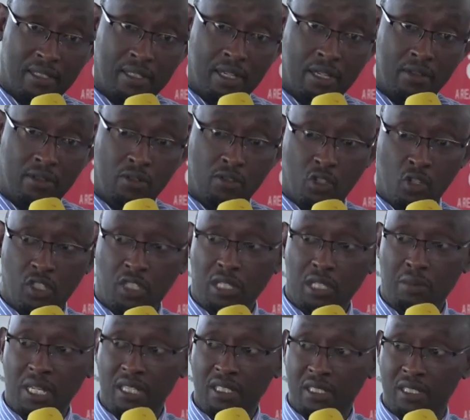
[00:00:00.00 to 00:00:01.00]
You know
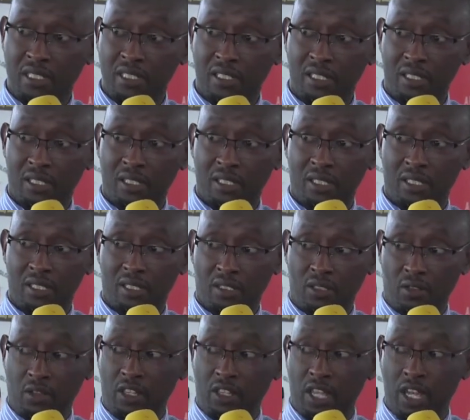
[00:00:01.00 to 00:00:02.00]
Siemens? You
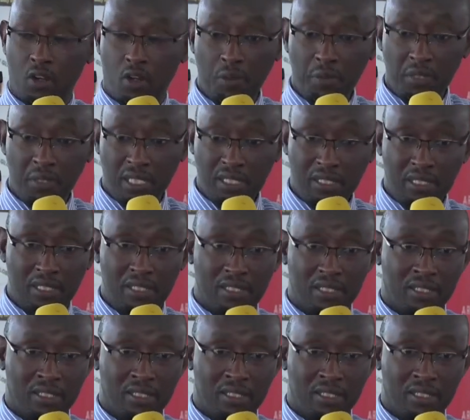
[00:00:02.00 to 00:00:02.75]
know their competence?